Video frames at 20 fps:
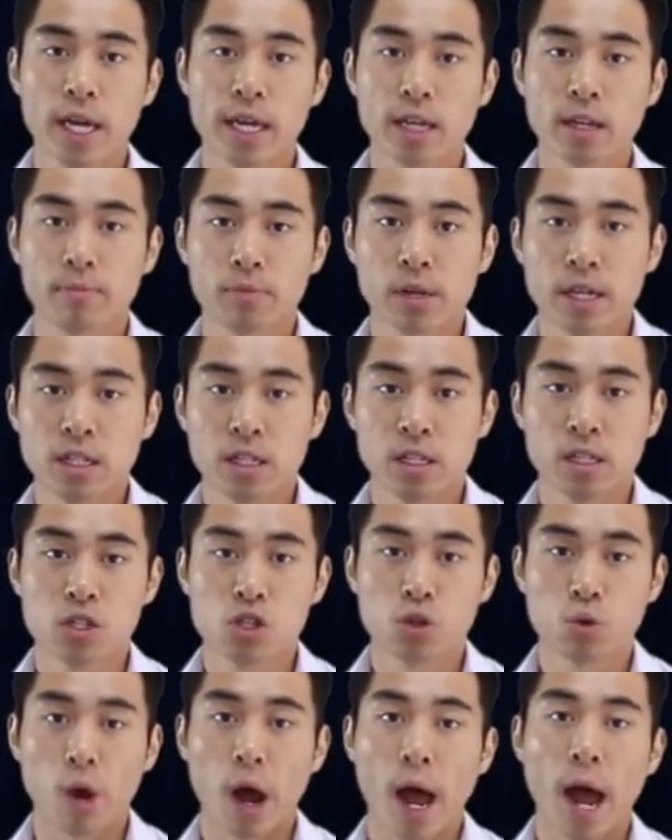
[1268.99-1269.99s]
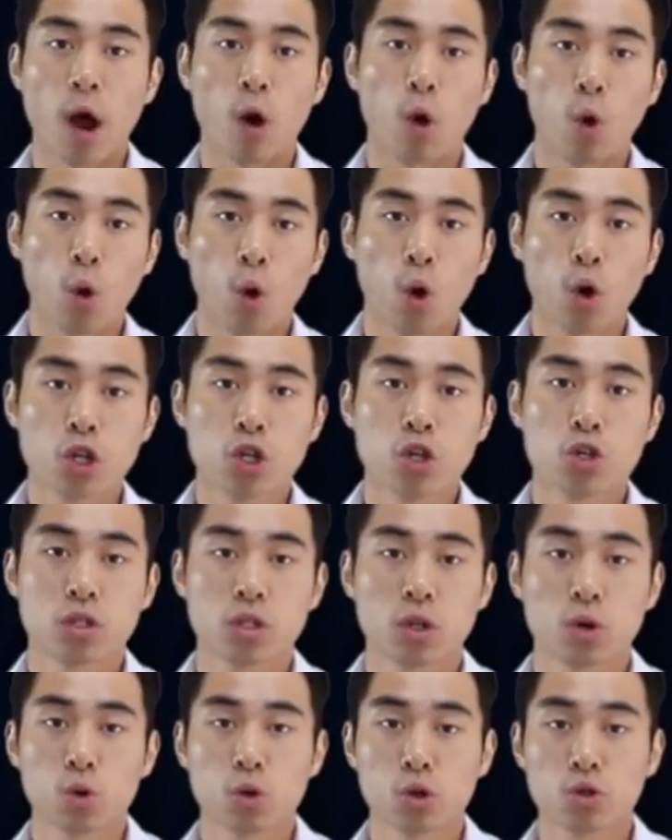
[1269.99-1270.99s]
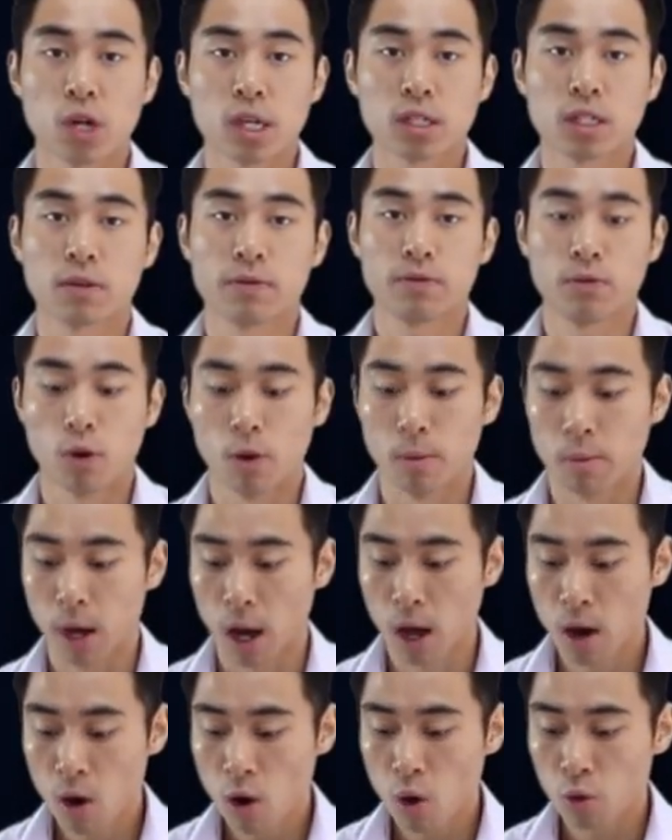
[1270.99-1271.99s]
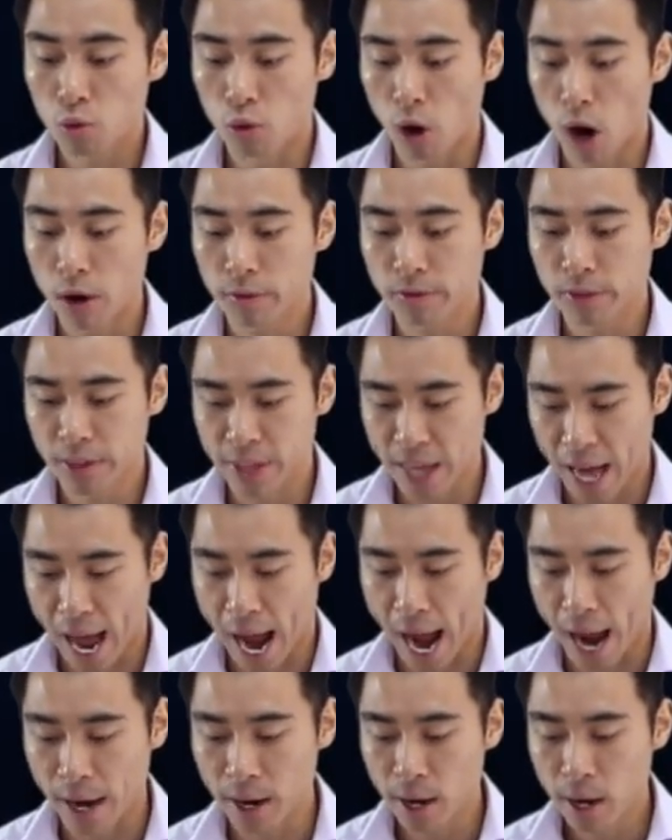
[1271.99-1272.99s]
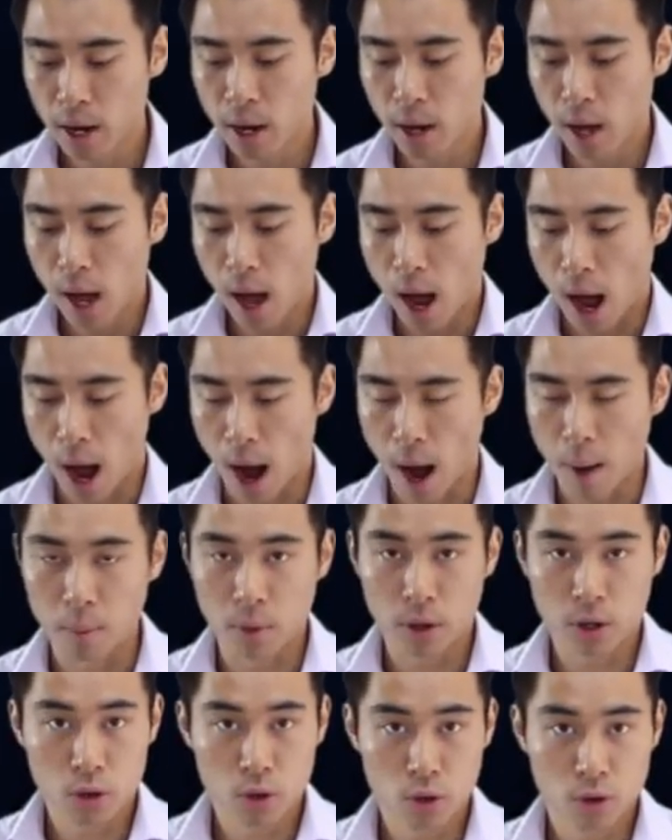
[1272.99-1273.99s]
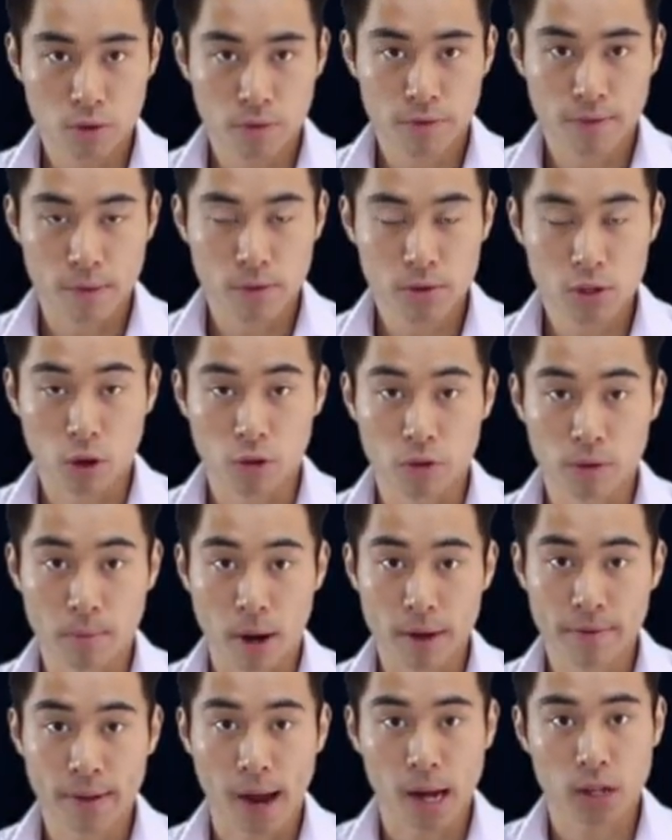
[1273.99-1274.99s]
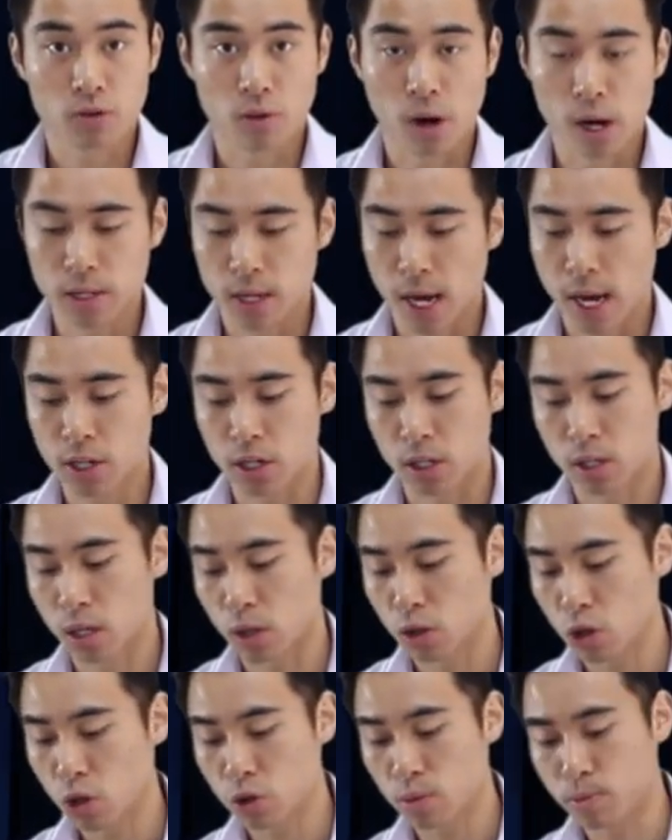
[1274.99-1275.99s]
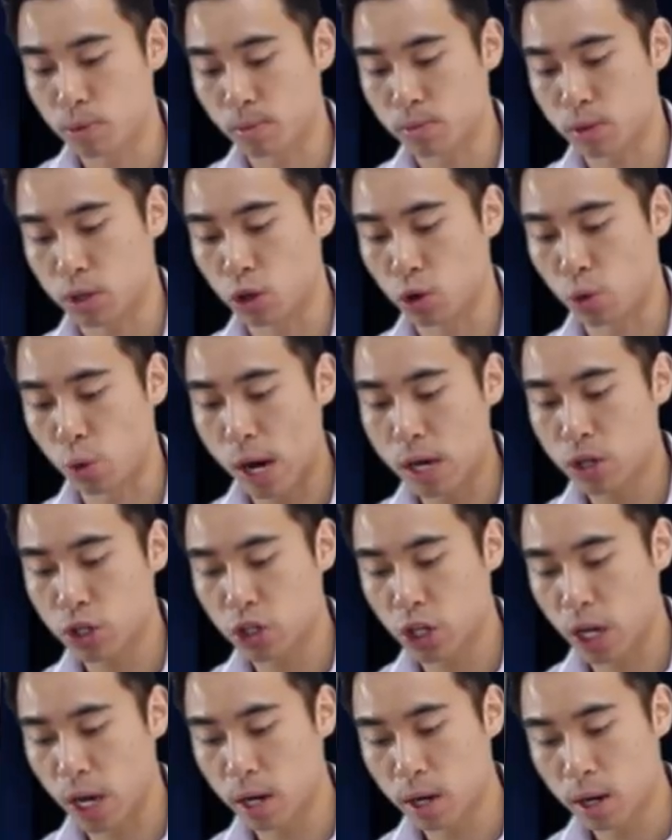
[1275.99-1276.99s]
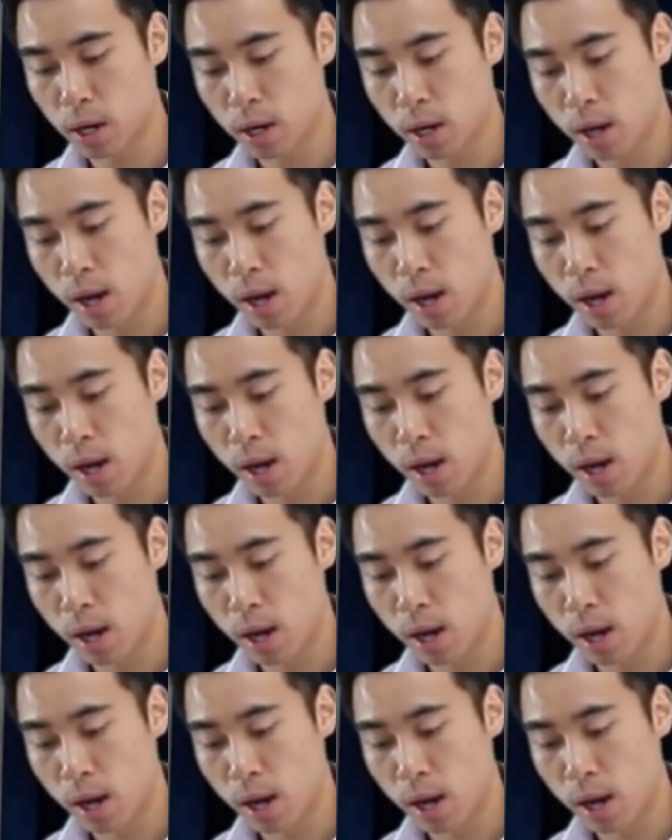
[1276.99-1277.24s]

completing the square or using your quadratic formula rather than solving by factorisation. So use the prompts in your question.